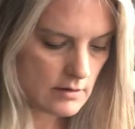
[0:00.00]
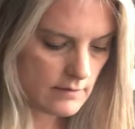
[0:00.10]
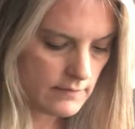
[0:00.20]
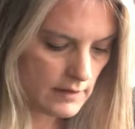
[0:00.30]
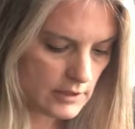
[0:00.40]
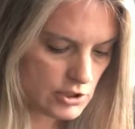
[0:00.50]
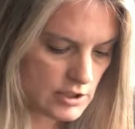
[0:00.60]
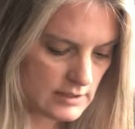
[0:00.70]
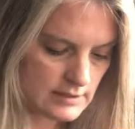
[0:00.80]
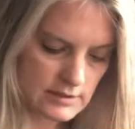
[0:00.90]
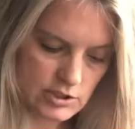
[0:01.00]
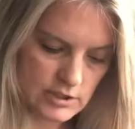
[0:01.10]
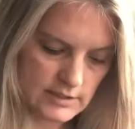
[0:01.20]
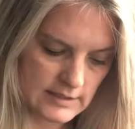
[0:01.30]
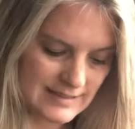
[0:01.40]
I feel like she's
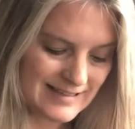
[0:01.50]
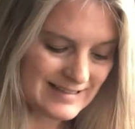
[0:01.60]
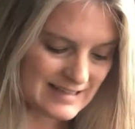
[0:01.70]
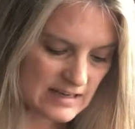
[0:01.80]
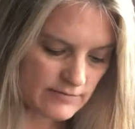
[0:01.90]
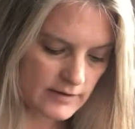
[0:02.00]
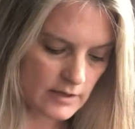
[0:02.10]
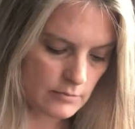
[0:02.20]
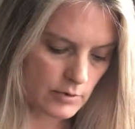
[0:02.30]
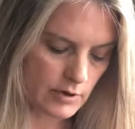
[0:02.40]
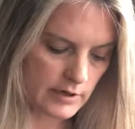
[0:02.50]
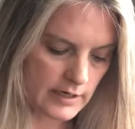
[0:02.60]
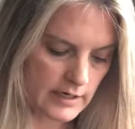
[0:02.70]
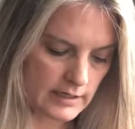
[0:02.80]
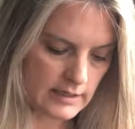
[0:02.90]
she's a significant
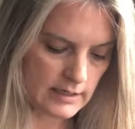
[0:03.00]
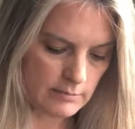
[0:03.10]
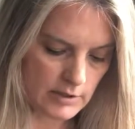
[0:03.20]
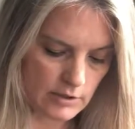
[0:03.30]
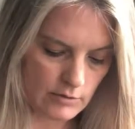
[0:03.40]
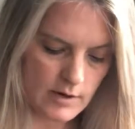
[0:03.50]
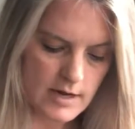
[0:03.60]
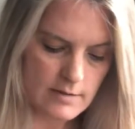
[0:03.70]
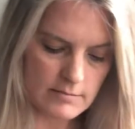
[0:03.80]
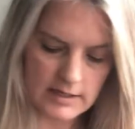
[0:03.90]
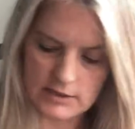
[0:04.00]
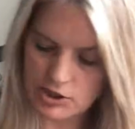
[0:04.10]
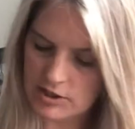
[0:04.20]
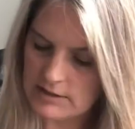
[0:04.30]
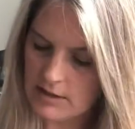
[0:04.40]
party in keeping you because
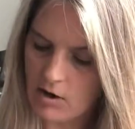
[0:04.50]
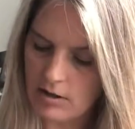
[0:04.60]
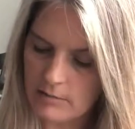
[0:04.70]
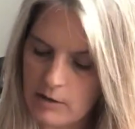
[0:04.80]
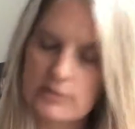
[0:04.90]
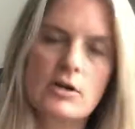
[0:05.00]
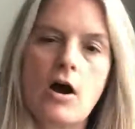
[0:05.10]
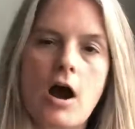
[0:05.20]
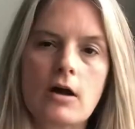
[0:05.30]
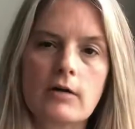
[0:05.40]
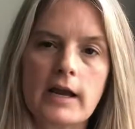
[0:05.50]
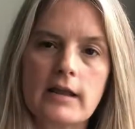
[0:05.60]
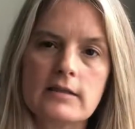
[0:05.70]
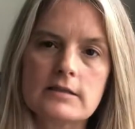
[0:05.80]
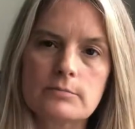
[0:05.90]
she's all about talk,
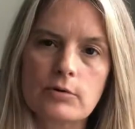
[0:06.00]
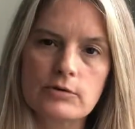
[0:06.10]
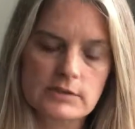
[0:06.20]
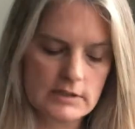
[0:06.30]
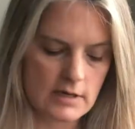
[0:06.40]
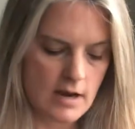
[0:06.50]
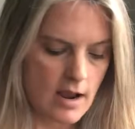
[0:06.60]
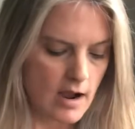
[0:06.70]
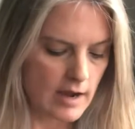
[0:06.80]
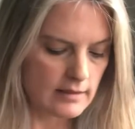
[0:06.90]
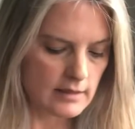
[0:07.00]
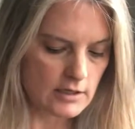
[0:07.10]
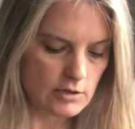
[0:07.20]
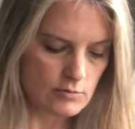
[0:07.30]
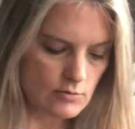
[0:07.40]
right? And this person, I
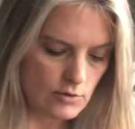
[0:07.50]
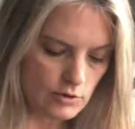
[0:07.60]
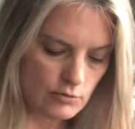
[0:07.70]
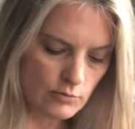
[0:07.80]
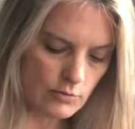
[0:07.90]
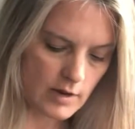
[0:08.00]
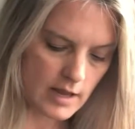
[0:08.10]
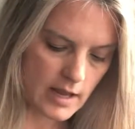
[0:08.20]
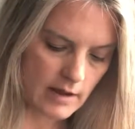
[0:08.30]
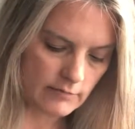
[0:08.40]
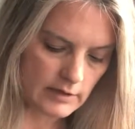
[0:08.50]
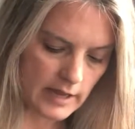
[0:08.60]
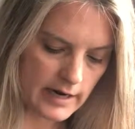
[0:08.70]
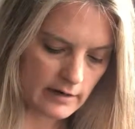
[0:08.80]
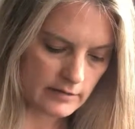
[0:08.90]
think you you have
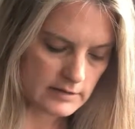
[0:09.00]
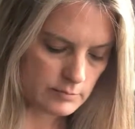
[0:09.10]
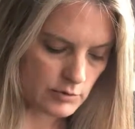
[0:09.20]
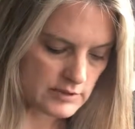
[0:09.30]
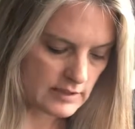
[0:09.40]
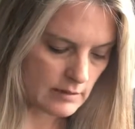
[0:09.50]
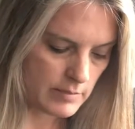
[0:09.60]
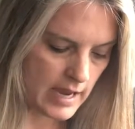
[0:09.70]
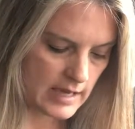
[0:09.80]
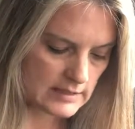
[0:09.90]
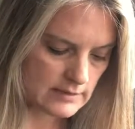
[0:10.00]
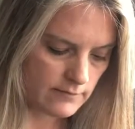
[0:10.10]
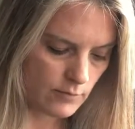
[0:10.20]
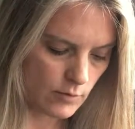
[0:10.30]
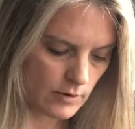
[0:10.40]
relied on this person in the past
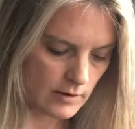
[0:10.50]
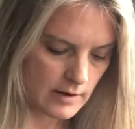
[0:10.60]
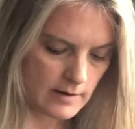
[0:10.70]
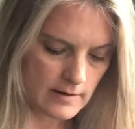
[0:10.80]
for